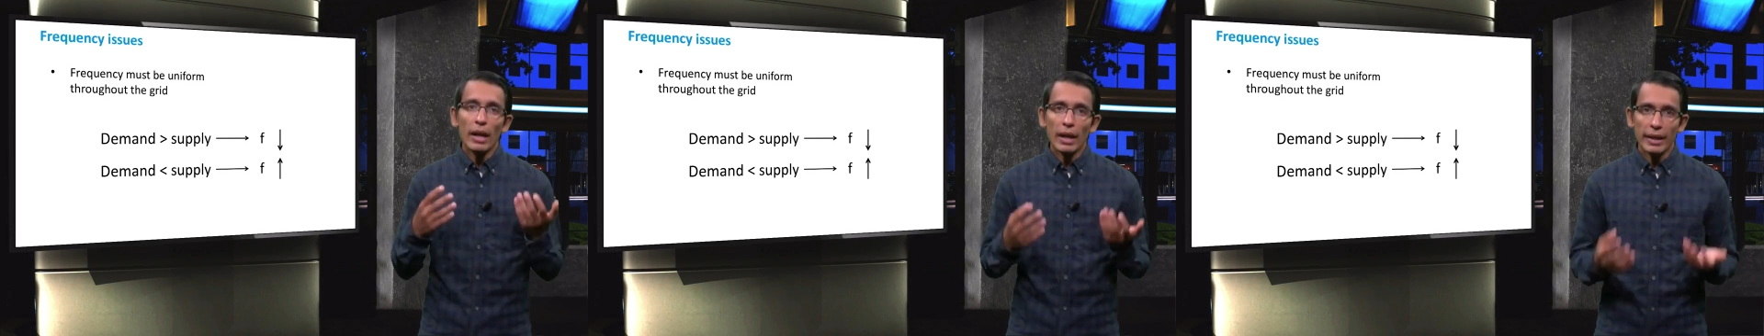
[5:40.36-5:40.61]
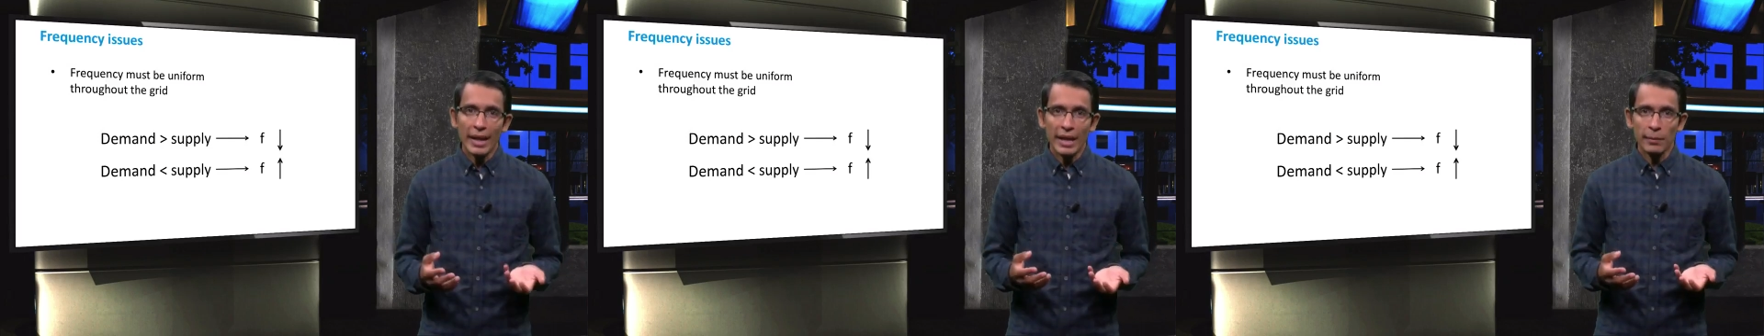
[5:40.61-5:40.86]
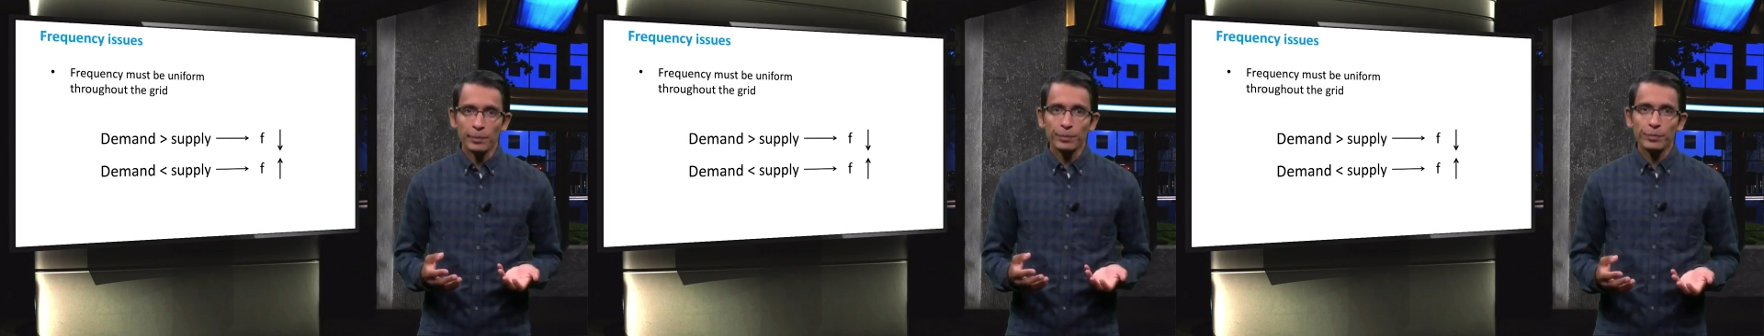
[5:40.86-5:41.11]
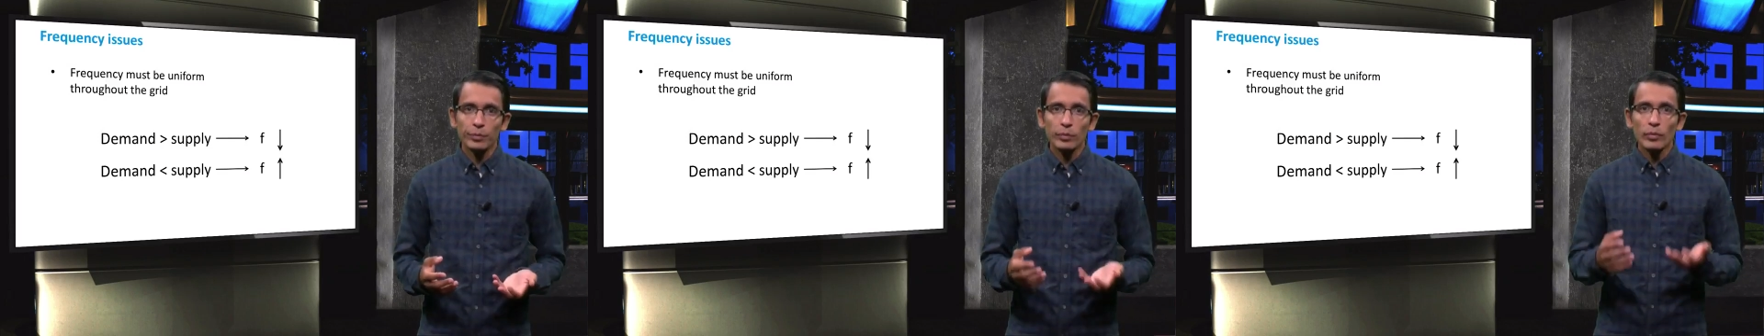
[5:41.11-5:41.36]
Again,
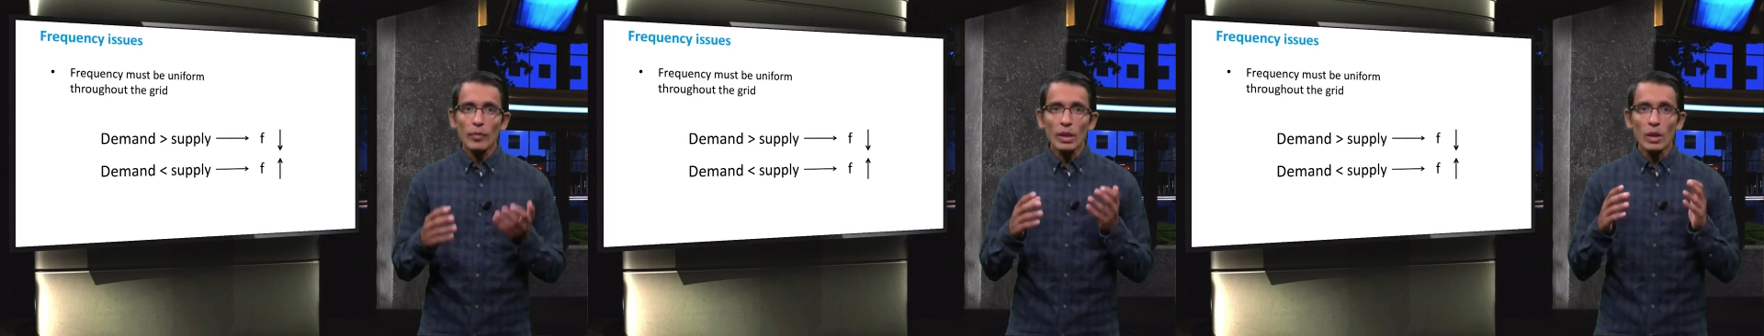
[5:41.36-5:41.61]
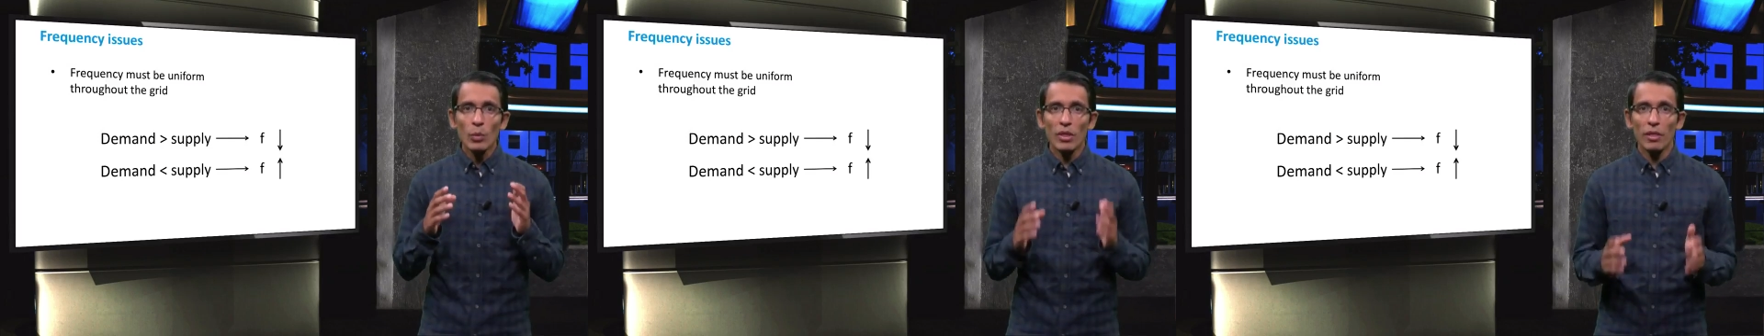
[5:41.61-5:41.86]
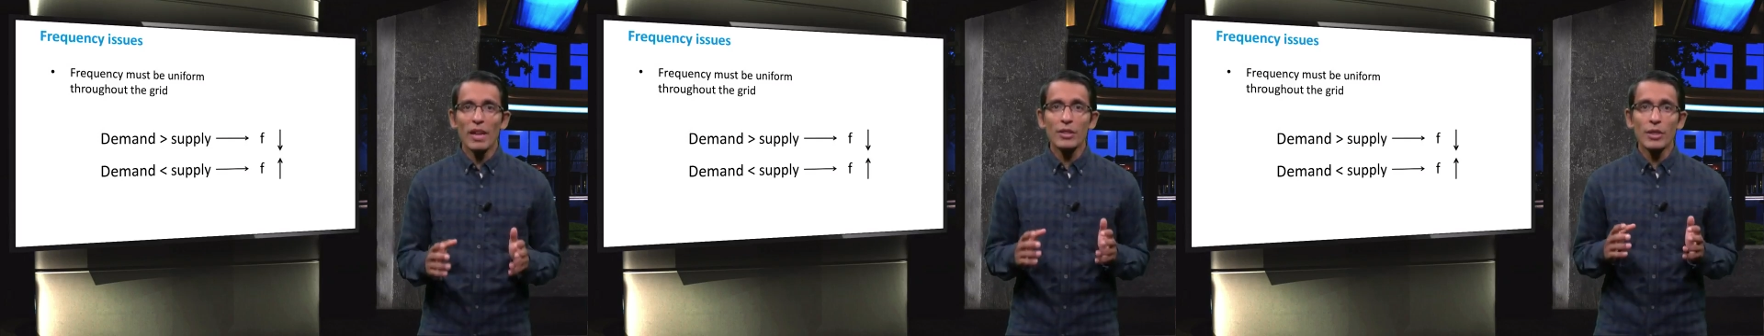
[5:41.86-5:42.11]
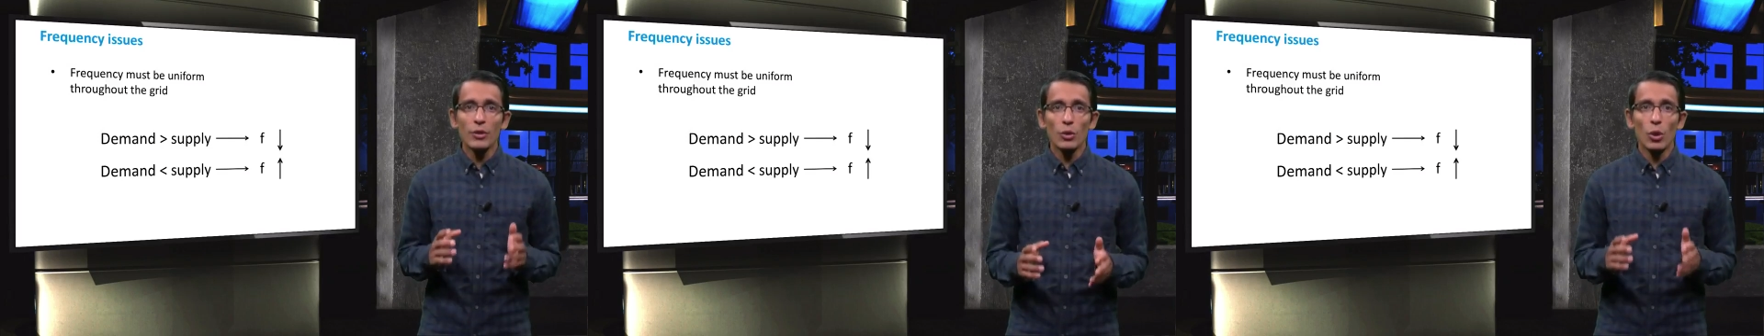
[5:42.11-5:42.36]
with less
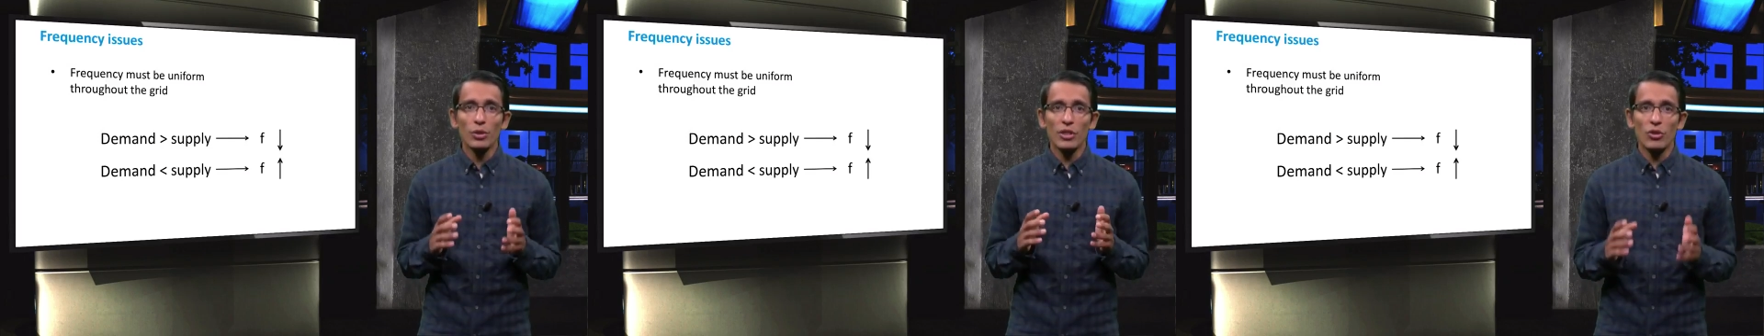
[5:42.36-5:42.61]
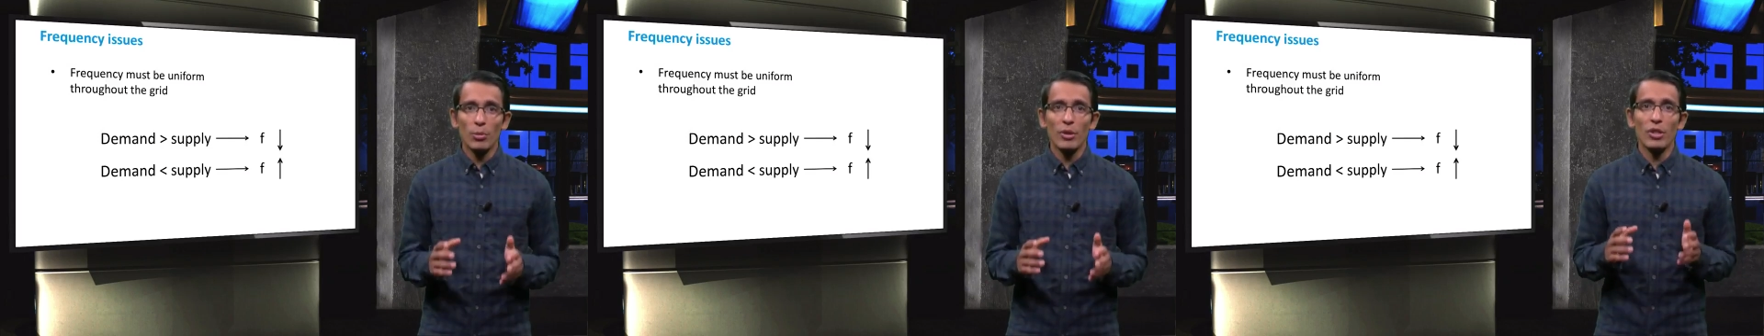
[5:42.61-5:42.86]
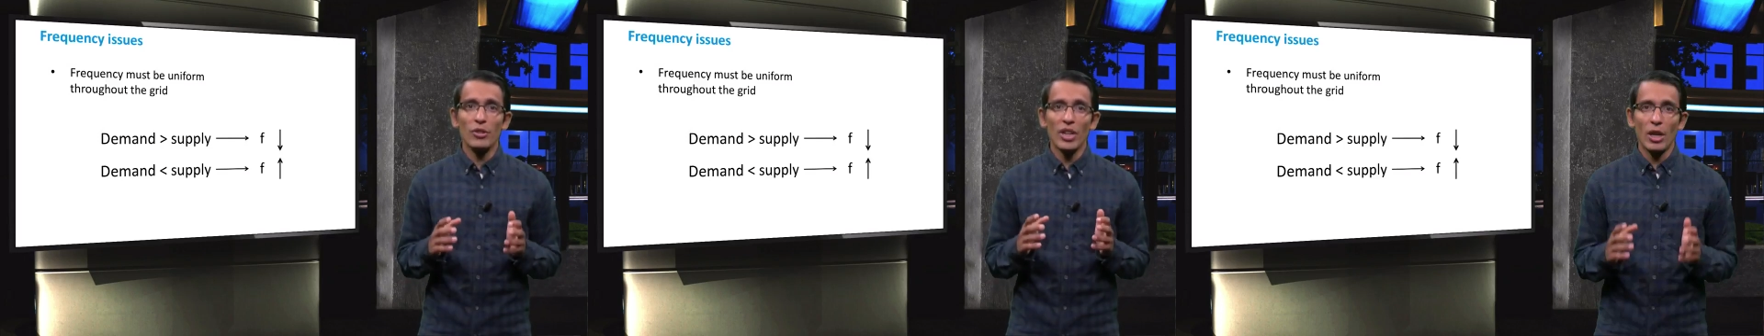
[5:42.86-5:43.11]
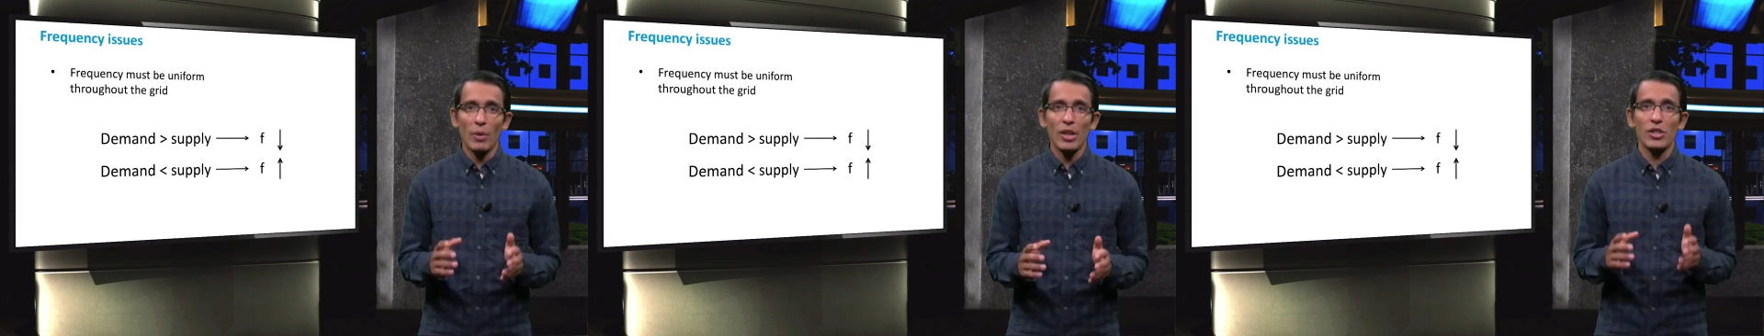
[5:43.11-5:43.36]
controlled distributed
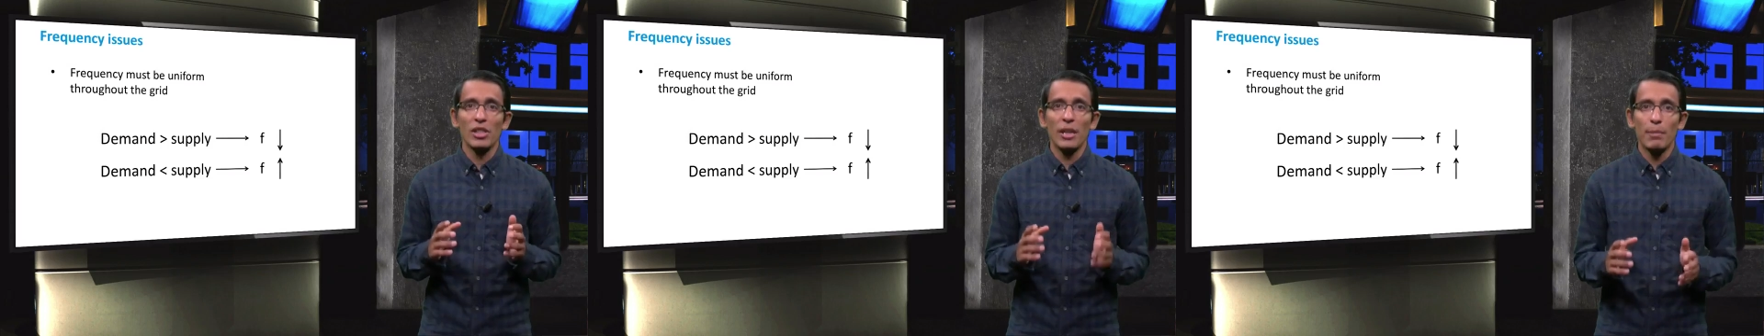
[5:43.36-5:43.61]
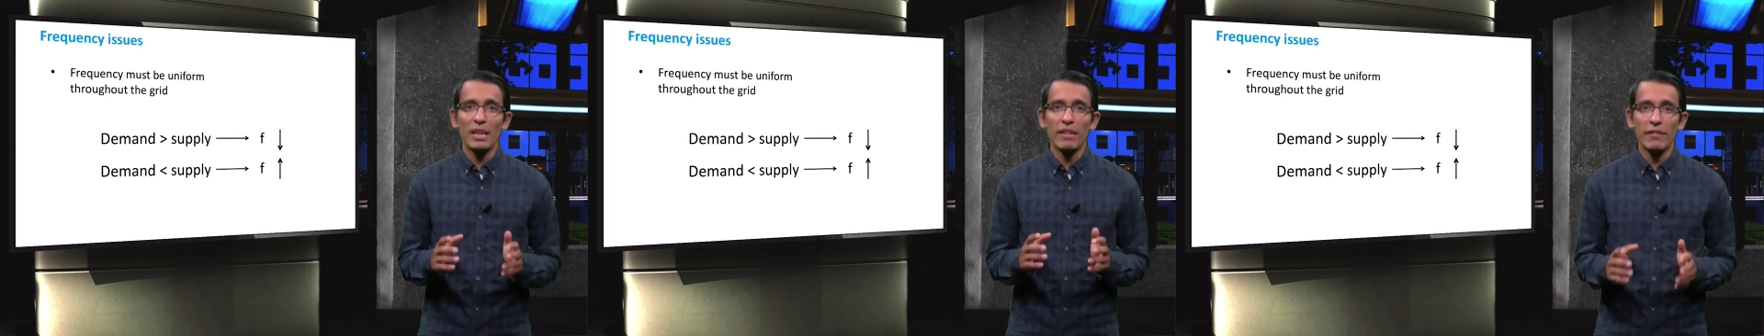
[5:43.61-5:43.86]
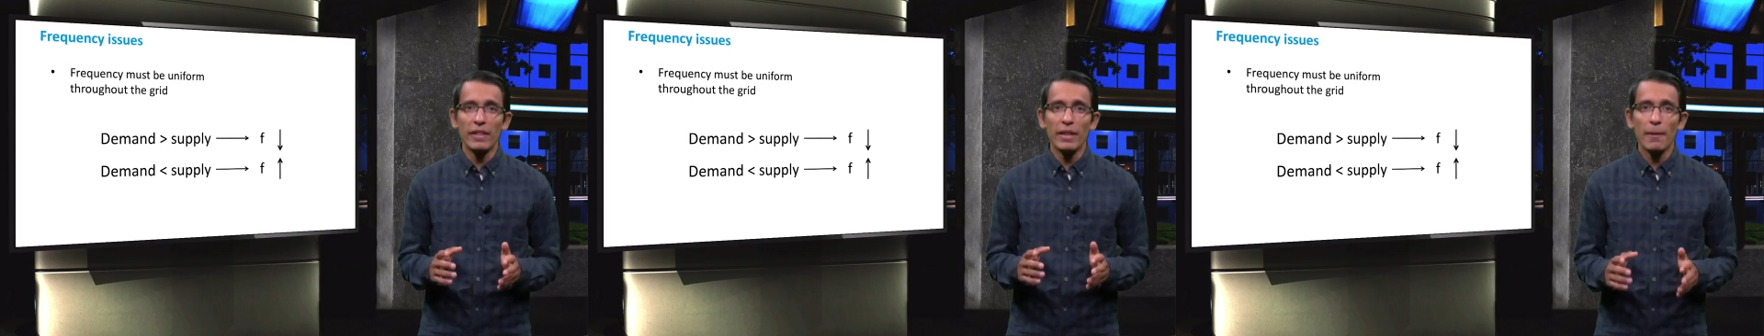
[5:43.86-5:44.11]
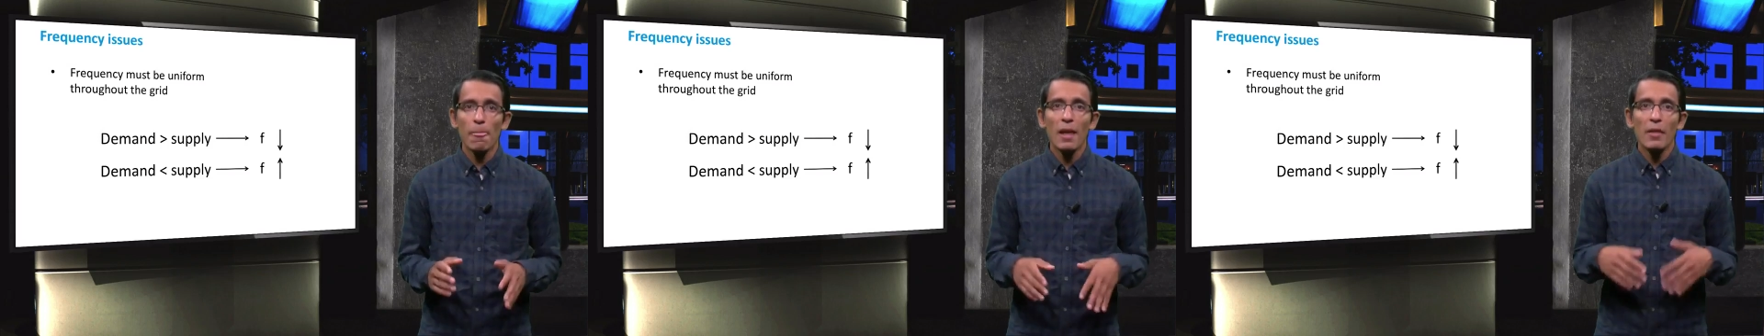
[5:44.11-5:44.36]
generation like PV,